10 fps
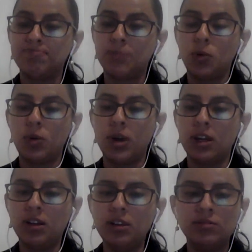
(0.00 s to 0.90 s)

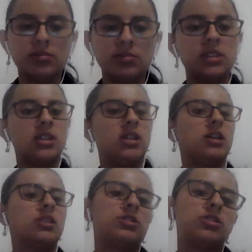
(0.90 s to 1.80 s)
Well,
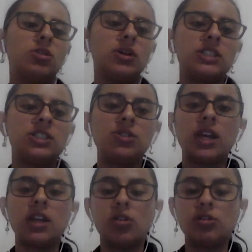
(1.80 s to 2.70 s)
so as you
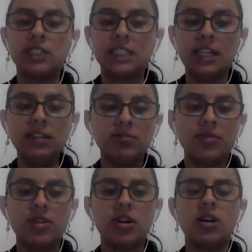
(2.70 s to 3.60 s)
can all see,
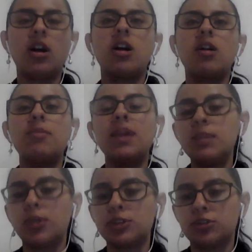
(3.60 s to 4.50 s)
there are
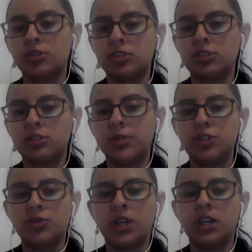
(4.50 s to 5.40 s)
many posters
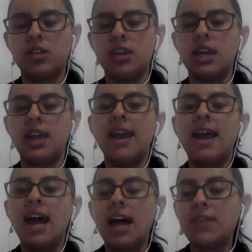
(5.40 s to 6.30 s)
between the
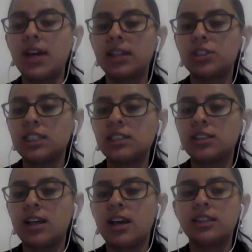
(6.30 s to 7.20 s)

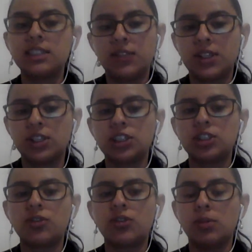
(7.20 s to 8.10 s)
advantages and disadvantages
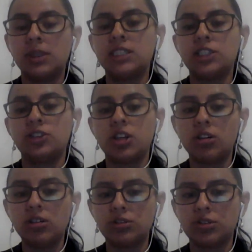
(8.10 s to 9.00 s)
of globalization in
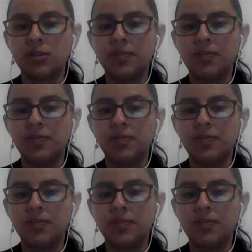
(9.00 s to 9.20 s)
culture,